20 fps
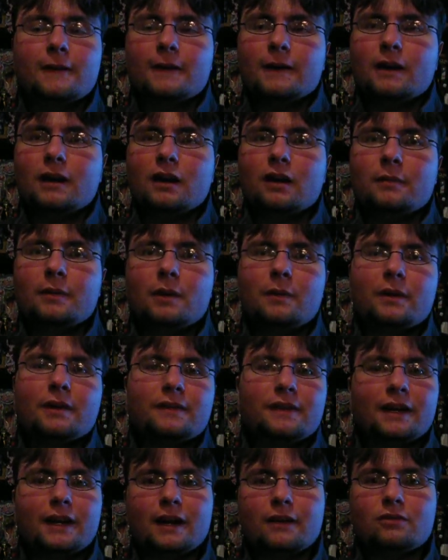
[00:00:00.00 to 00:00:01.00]
I want to
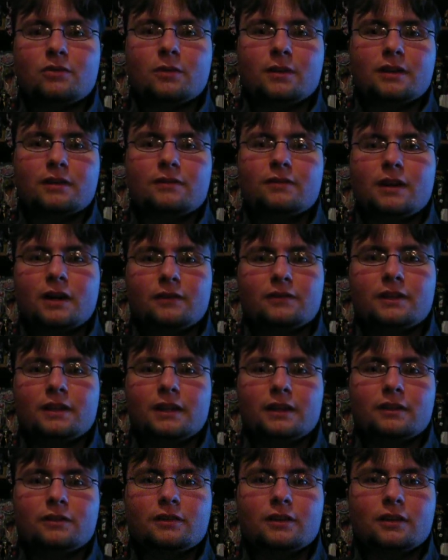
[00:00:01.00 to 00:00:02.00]
thank everyone involved in
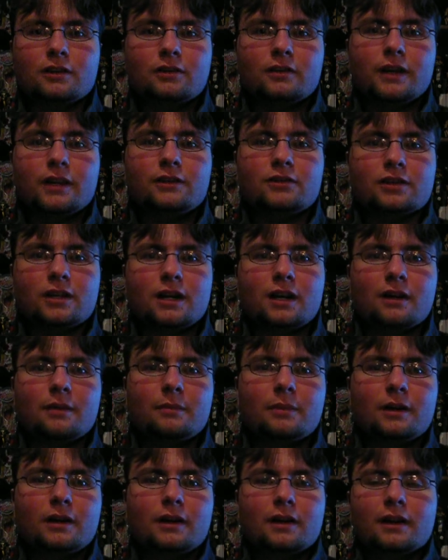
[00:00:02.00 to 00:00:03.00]
it. You did a great
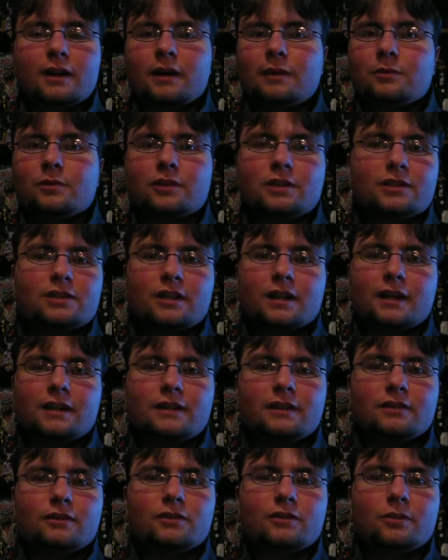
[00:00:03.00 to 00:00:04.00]
job. I'm really sorry it
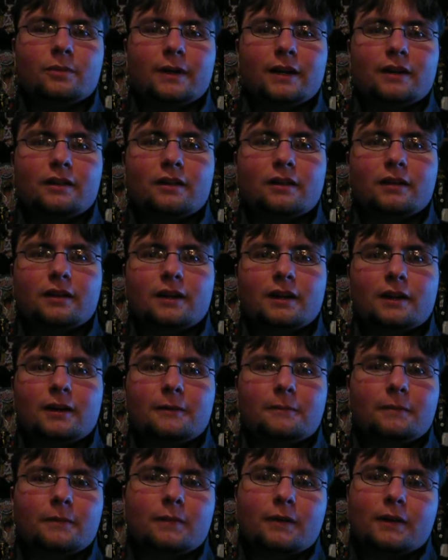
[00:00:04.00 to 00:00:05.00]
didn't do
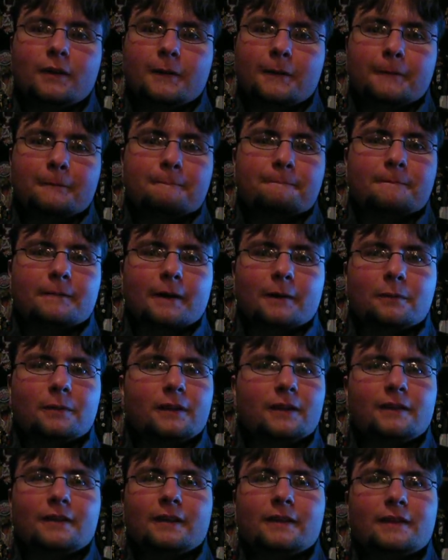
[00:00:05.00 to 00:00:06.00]
better. I
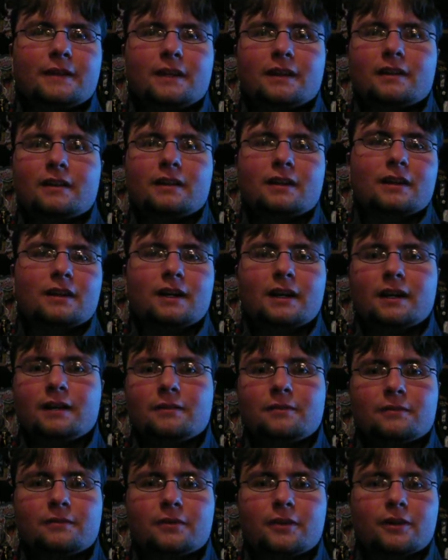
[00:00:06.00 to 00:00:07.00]
really think that it could have
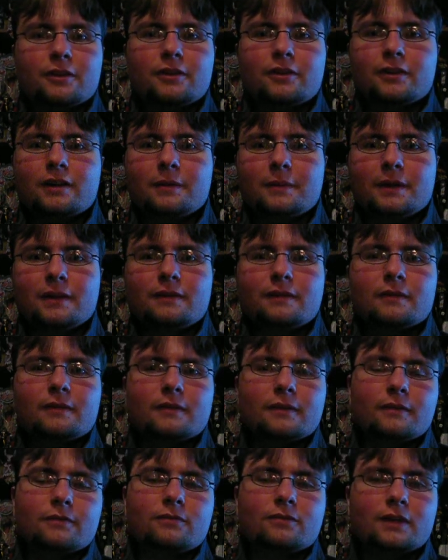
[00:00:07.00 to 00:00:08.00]
gone further. I mean,
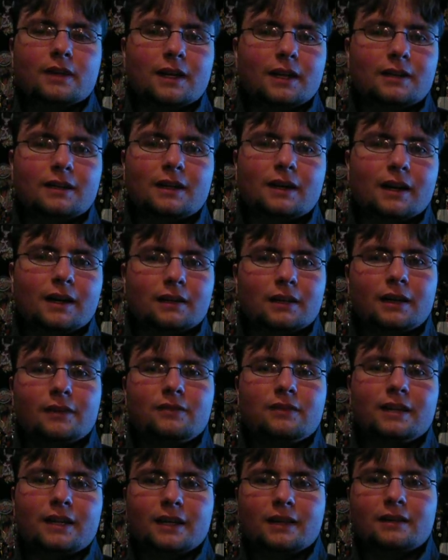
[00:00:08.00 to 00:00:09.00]
the ending, I
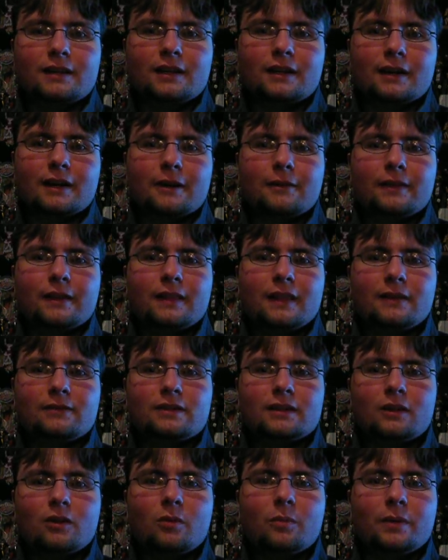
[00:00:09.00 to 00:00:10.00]
loved the ending, how they left
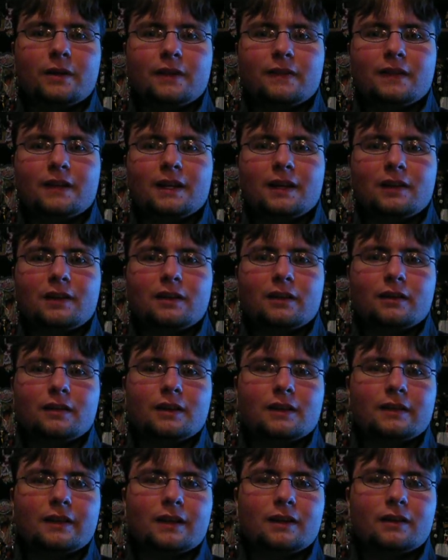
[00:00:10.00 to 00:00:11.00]
it open at the end. I
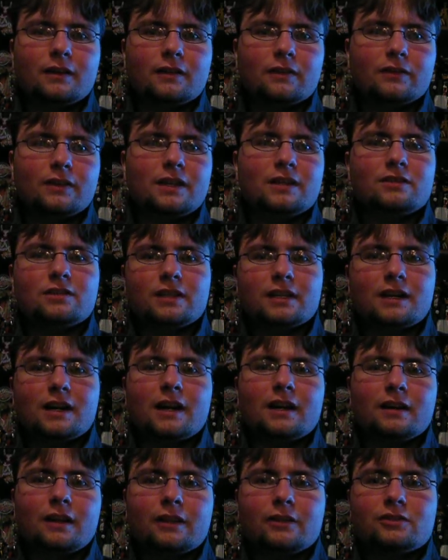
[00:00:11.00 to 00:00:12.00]
think they could have easily
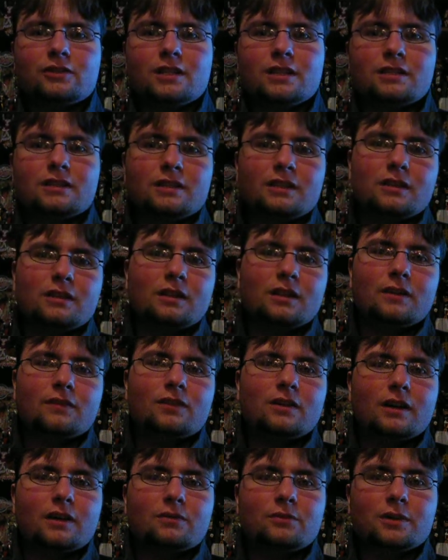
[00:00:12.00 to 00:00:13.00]
gone another season,
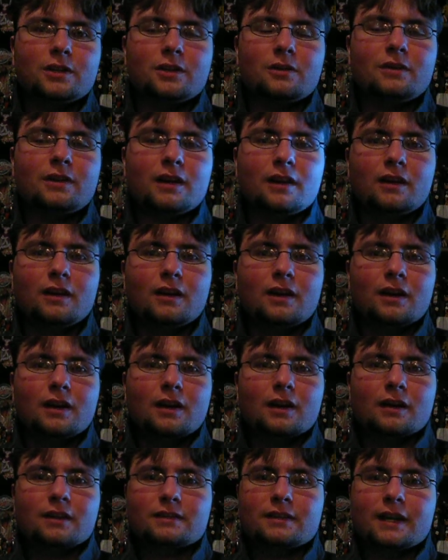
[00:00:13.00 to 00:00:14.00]
even on Ryuki,
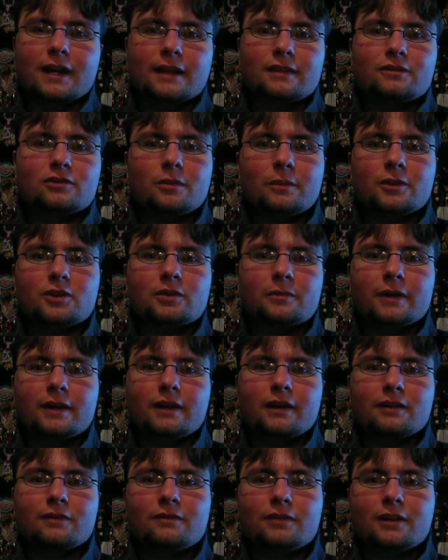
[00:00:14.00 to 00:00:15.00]
because they had so much
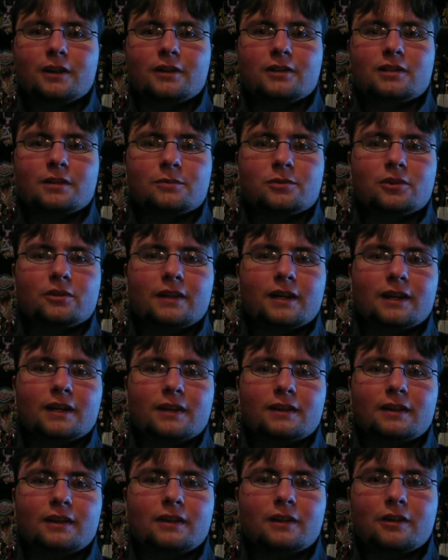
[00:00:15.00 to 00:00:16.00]
American footage. I'm sure they could
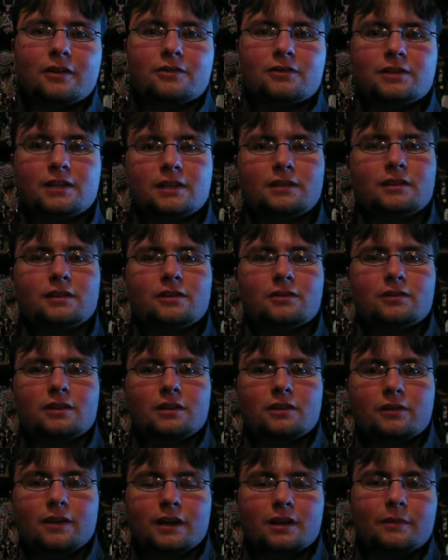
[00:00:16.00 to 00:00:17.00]
have done another season
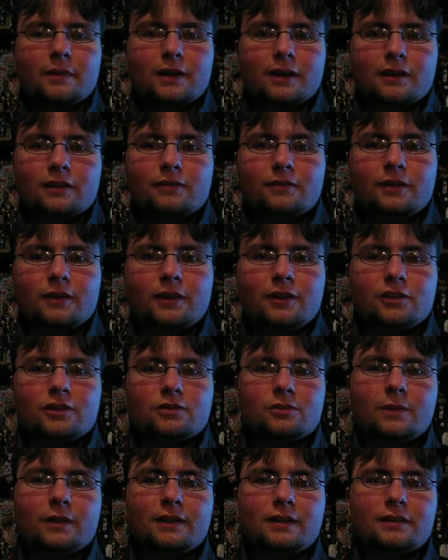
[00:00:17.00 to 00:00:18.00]
using great American footage
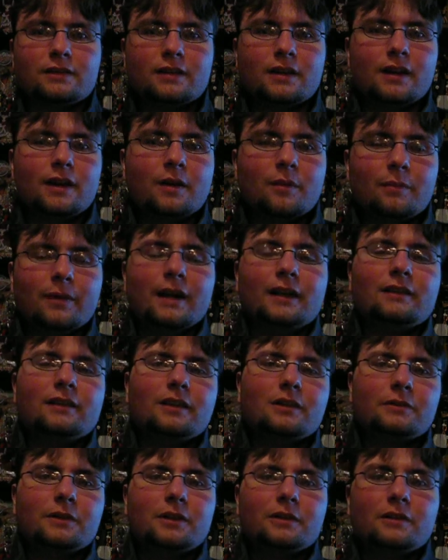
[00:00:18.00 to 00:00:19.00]
as well as
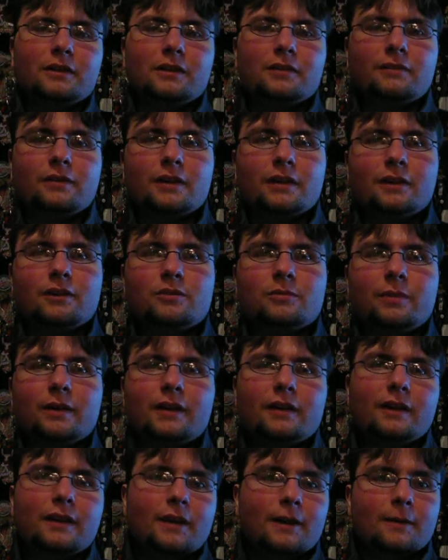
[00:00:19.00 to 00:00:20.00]
backlog Ryuki footage,
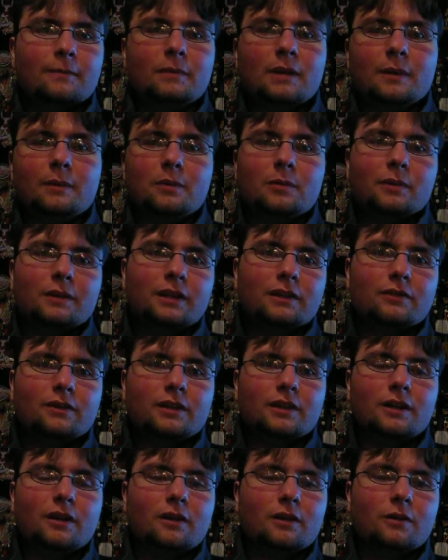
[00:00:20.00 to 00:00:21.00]
but maybe we'll never
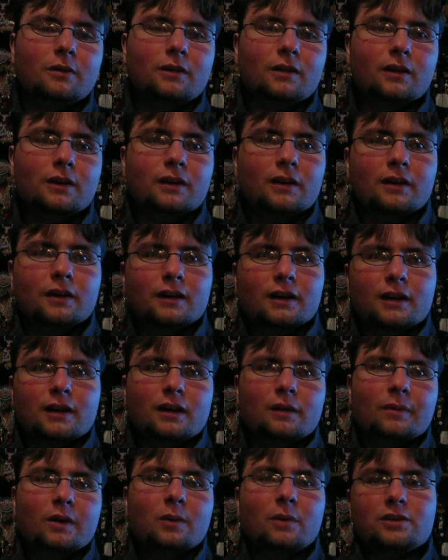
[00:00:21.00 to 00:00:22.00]
know.
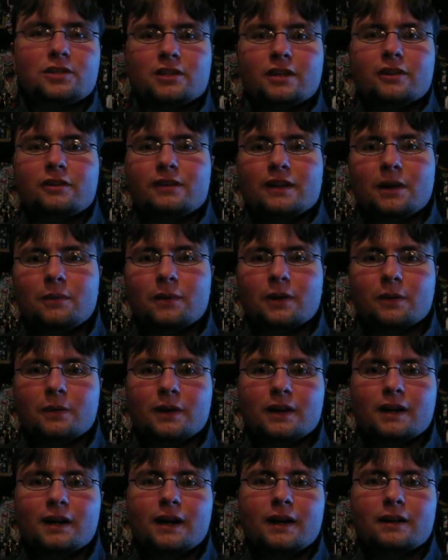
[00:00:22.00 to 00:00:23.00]
I wish another network
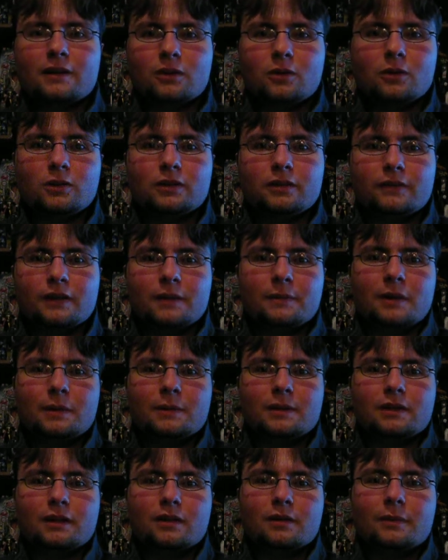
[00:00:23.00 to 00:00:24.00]
would have gotten a hold of it,
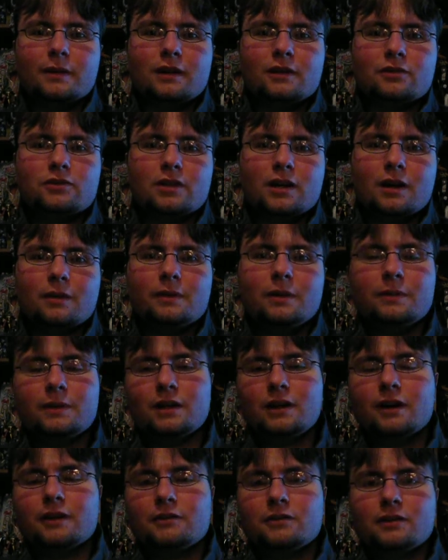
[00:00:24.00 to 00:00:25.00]
maybe done a better job, maybe
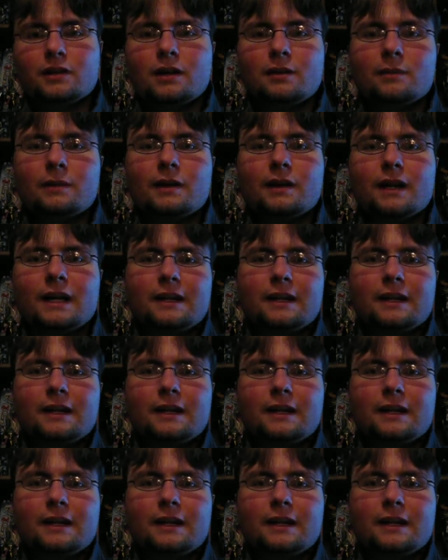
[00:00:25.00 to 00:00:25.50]
Cartoon Network.